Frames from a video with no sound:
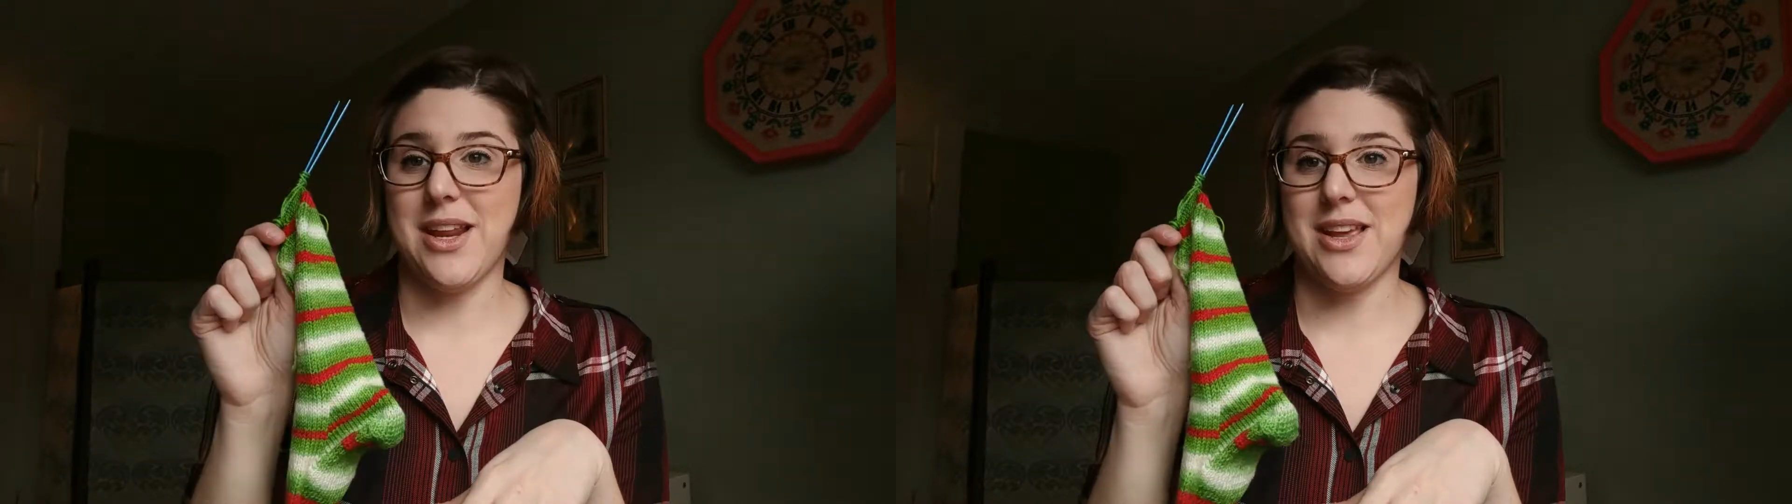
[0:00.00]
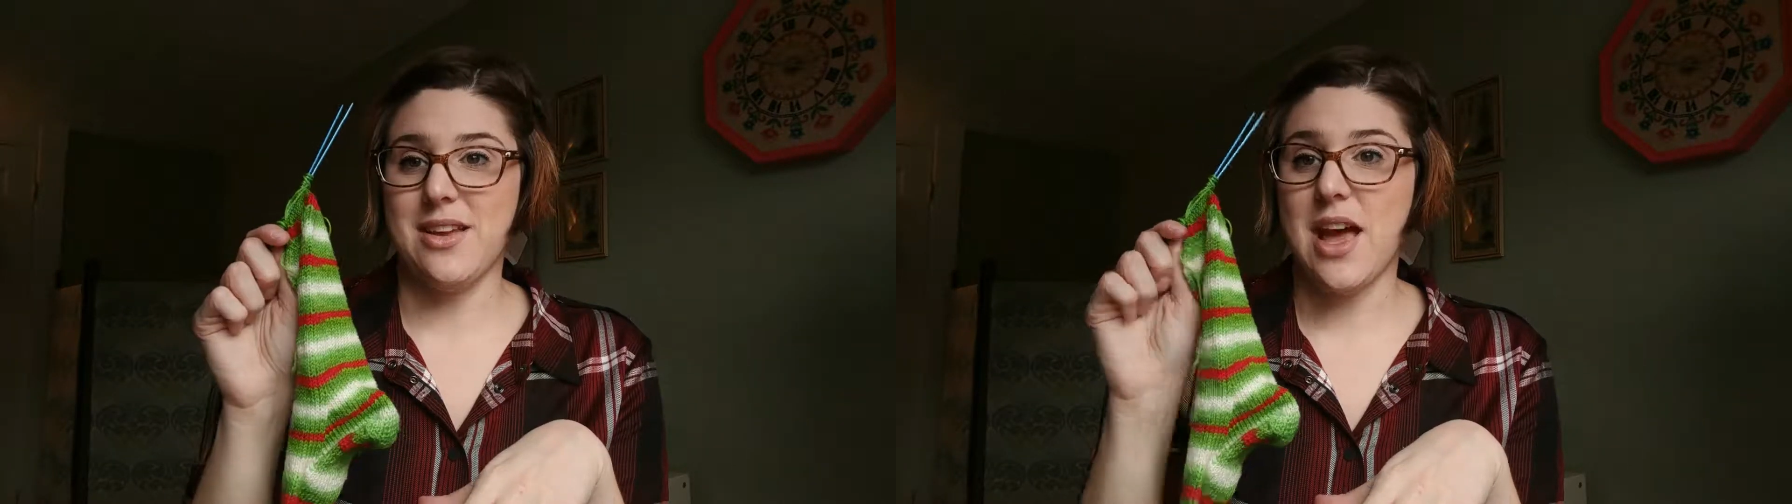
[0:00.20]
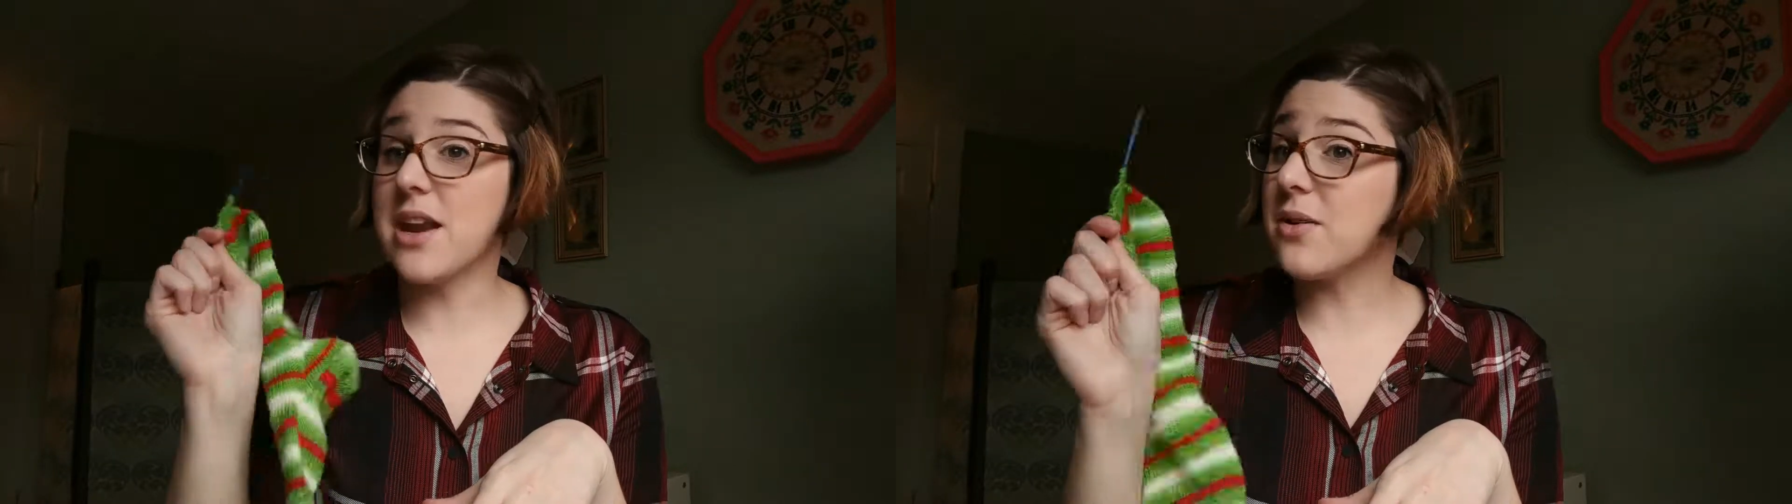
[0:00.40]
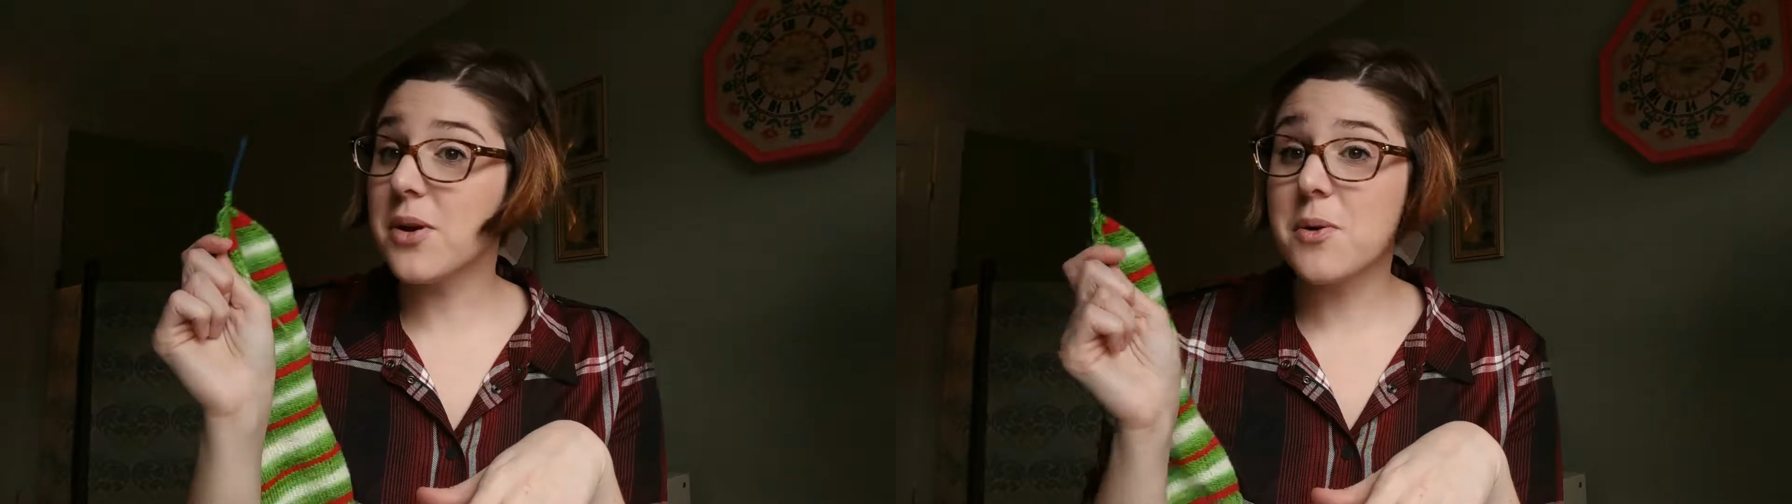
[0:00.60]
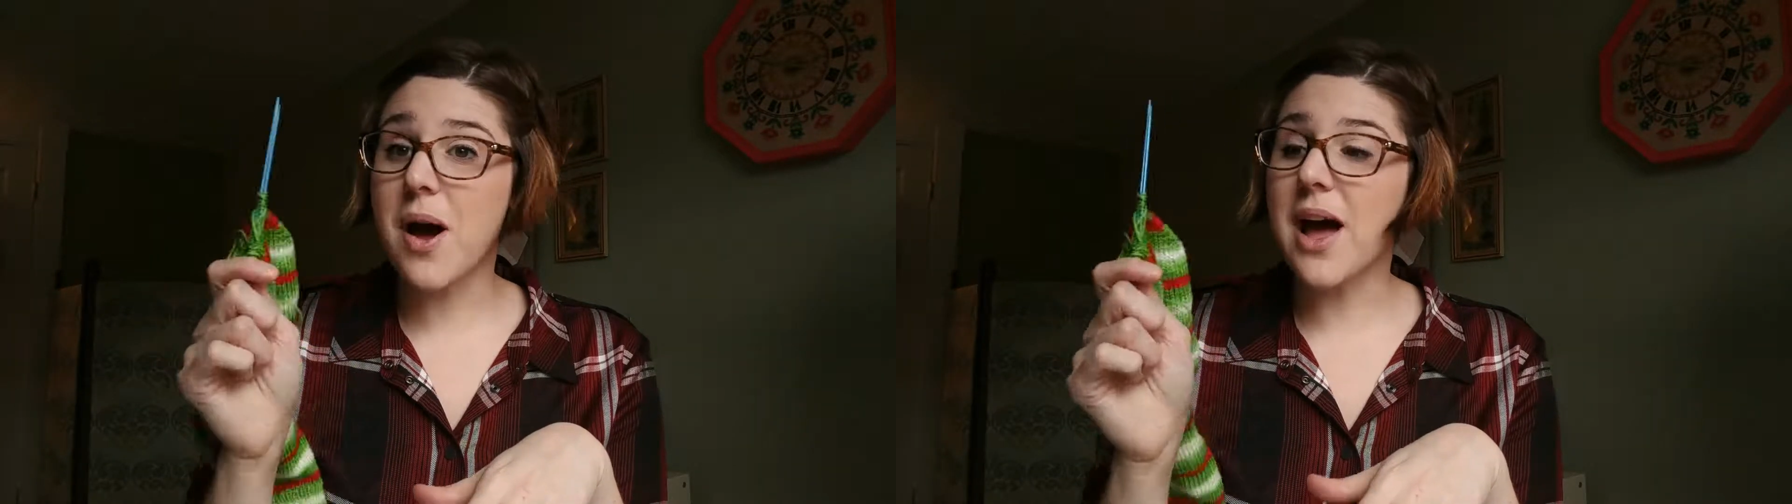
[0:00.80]
it. I don't
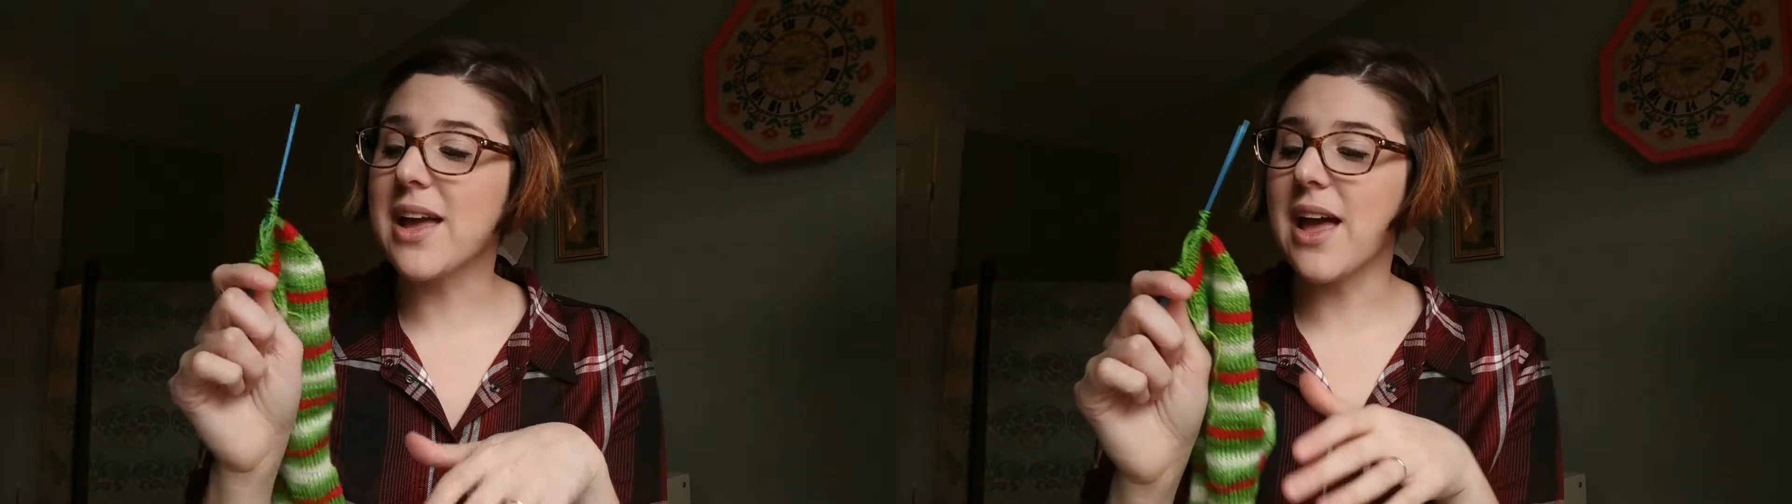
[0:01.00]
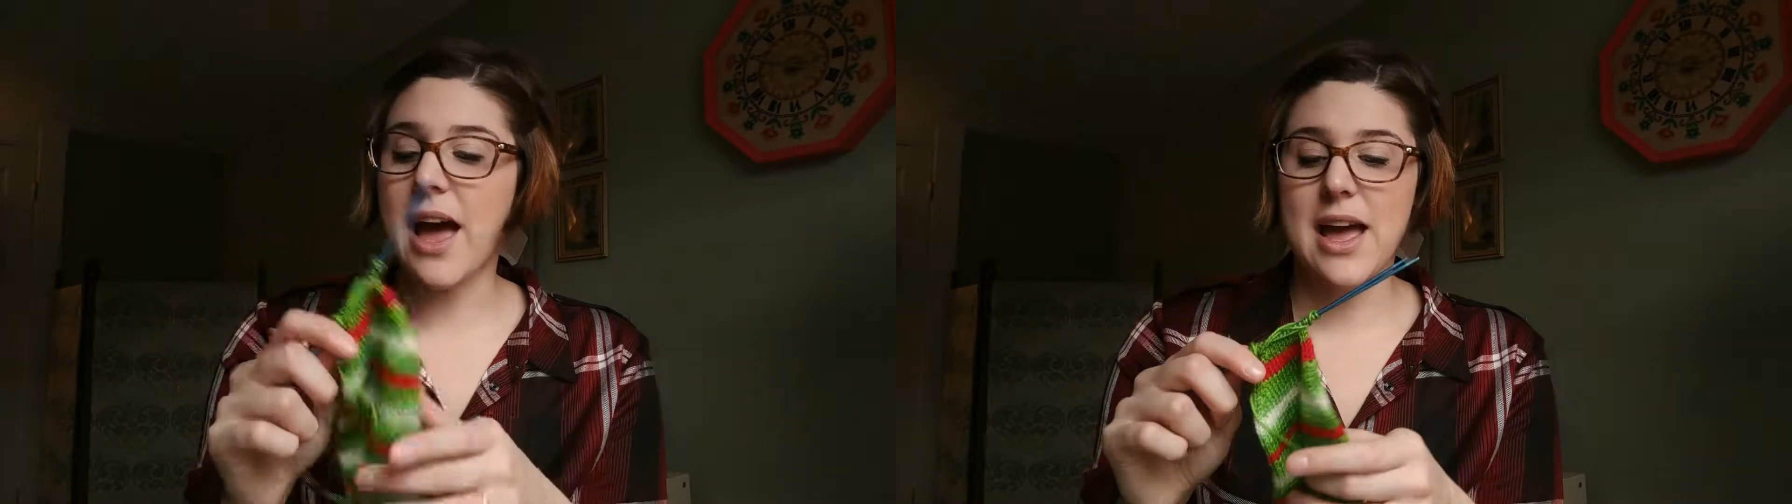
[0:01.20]
know why,